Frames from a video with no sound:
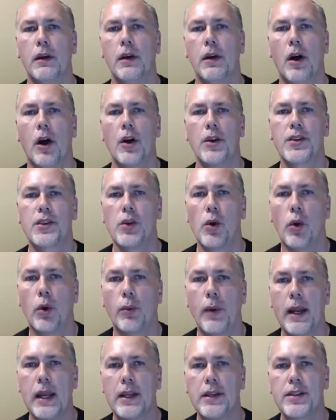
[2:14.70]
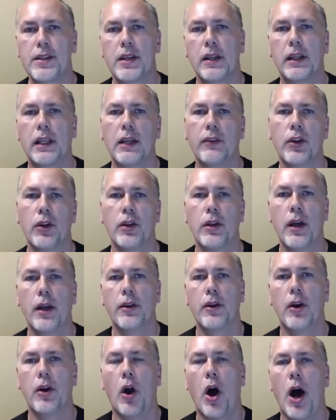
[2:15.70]
Also, arrays give you
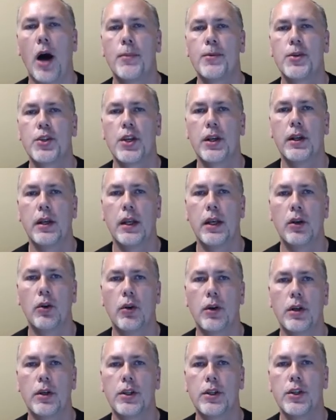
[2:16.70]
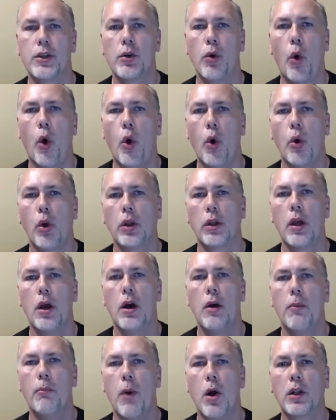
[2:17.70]
another option in order to hold
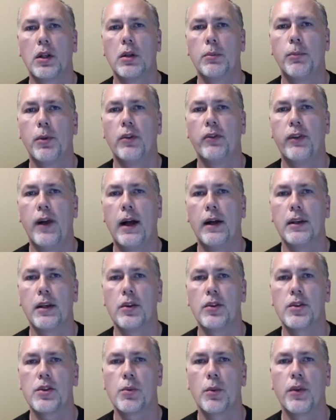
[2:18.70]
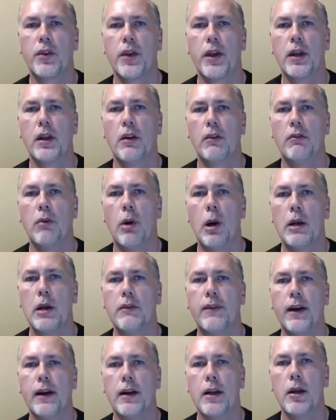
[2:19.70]
multiple values within one
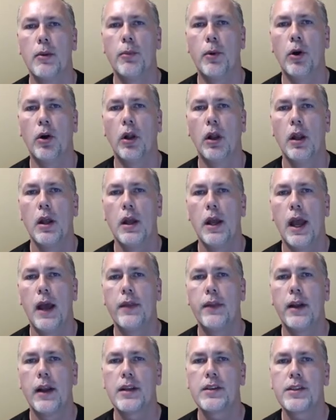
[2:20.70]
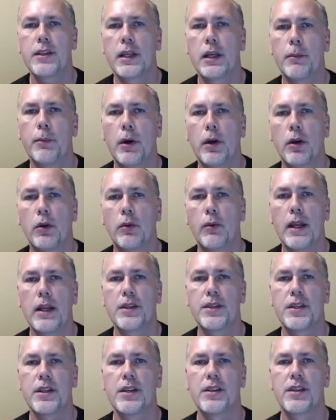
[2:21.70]
variable. And the nice thing about
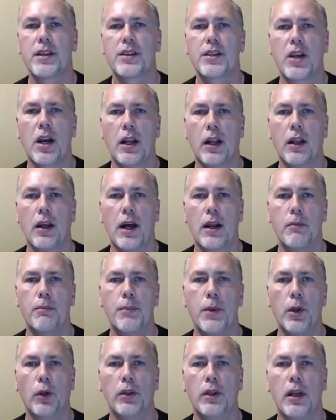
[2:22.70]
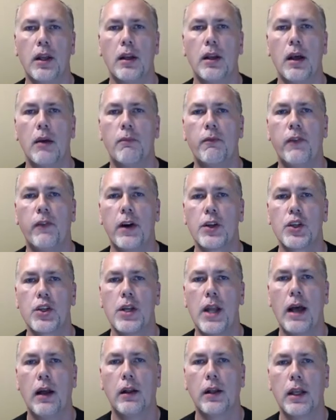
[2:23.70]
arrays is it's got a lot of built-in
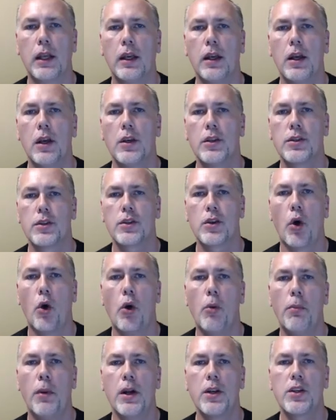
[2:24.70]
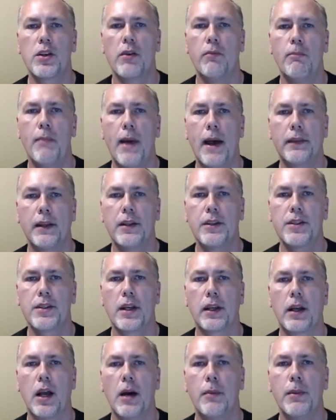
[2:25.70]
functionality. There's a whole bunch of methods
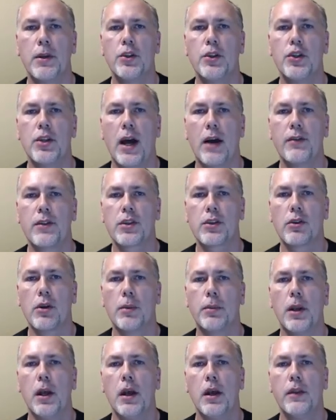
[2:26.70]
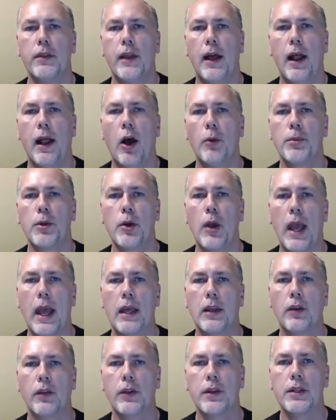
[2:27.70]
that come in JavaScript that help you
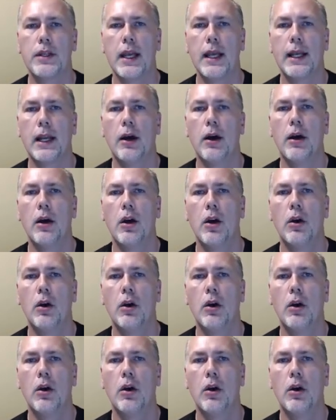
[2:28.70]
handle the data